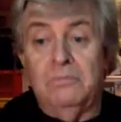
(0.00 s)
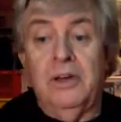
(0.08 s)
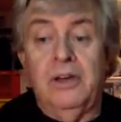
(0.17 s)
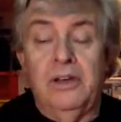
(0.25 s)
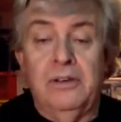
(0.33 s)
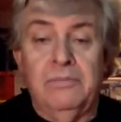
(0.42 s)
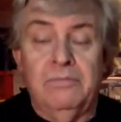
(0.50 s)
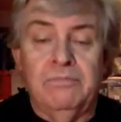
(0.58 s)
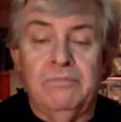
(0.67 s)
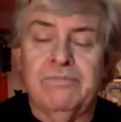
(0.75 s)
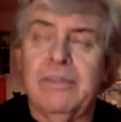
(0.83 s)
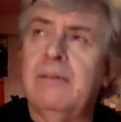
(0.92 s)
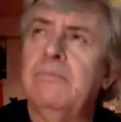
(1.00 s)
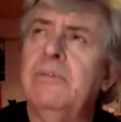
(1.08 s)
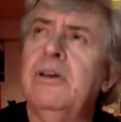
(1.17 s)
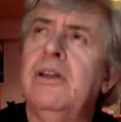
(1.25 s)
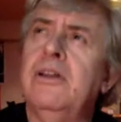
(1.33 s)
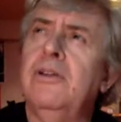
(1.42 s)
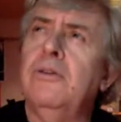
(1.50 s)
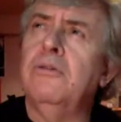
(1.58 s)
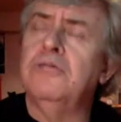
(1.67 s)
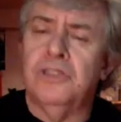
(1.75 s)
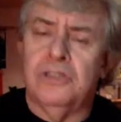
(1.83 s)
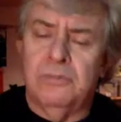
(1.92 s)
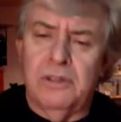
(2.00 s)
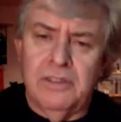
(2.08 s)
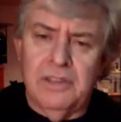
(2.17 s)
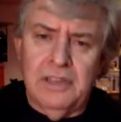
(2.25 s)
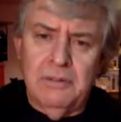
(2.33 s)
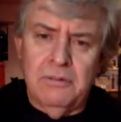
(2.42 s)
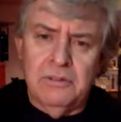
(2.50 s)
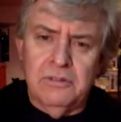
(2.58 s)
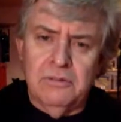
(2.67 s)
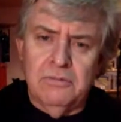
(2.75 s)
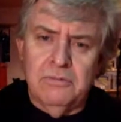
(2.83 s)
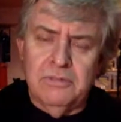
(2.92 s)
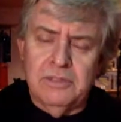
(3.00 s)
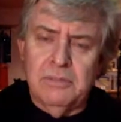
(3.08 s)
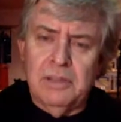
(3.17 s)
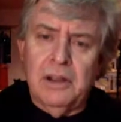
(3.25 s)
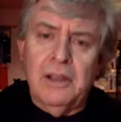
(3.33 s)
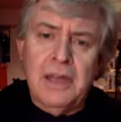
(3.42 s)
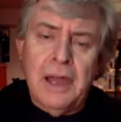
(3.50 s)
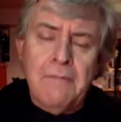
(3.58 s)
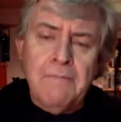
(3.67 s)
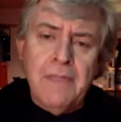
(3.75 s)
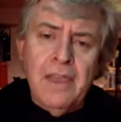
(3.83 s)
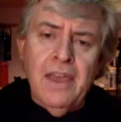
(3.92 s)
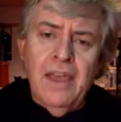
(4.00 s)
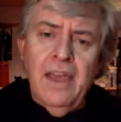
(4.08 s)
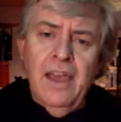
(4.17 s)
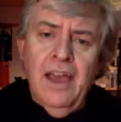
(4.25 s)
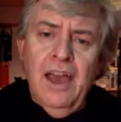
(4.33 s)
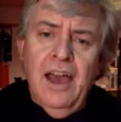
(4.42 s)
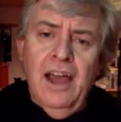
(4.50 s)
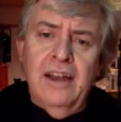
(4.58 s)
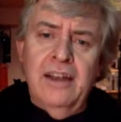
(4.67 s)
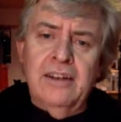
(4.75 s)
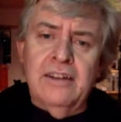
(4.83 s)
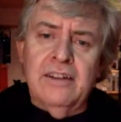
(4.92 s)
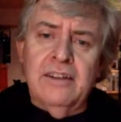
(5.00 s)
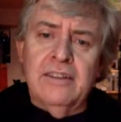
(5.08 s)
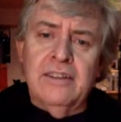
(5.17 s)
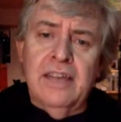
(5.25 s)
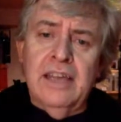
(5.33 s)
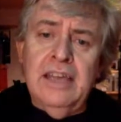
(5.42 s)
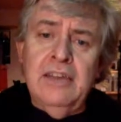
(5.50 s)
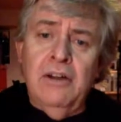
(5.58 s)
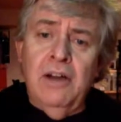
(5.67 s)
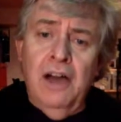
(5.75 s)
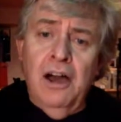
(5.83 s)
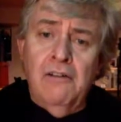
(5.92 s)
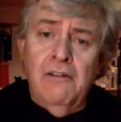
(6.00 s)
per Nordstrom, I think it was, or something like that. And they got about